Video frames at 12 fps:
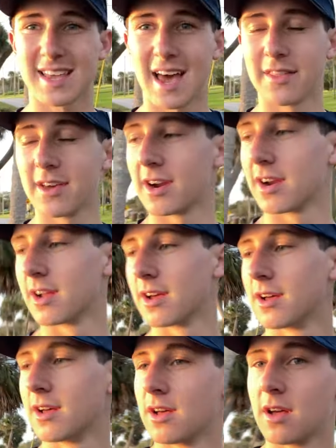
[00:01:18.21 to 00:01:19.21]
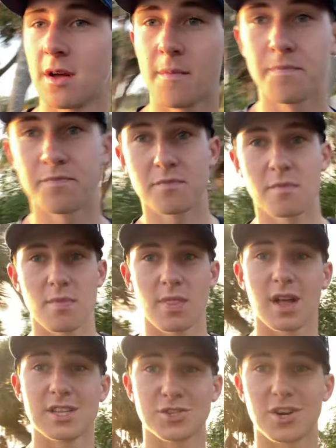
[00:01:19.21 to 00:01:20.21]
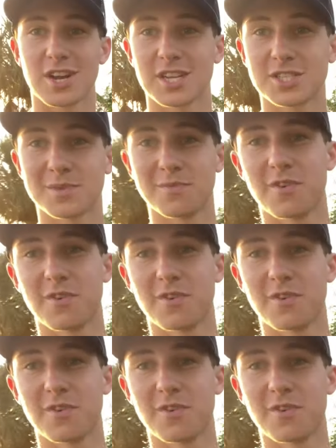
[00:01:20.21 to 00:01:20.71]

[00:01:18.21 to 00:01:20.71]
down there. Let's start catching some